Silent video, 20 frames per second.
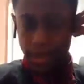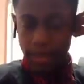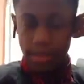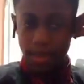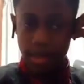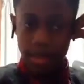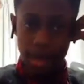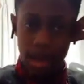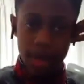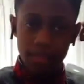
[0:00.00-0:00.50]
And
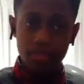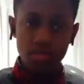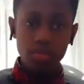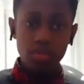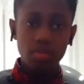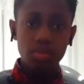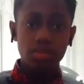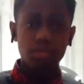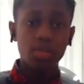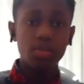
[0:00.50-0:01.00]
then after
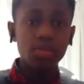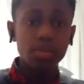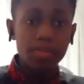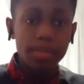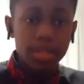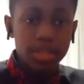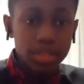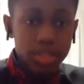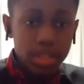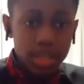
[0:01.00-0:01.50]
the 3rd
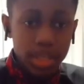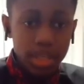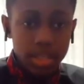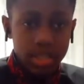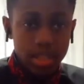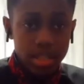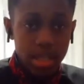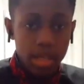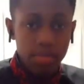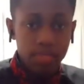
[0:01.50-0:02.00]
dimension
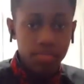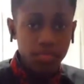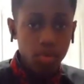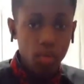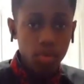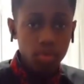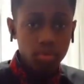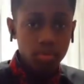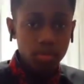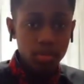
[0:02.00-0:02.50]
is
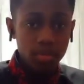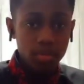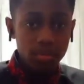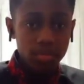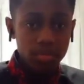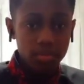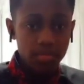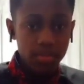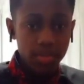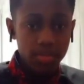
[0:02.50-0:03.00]
4th,
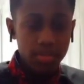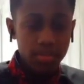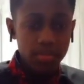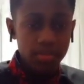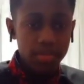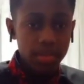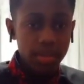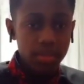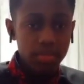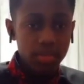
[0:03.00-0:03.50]
5th,
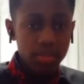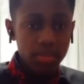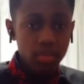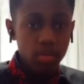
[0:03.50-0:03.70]
and 6th.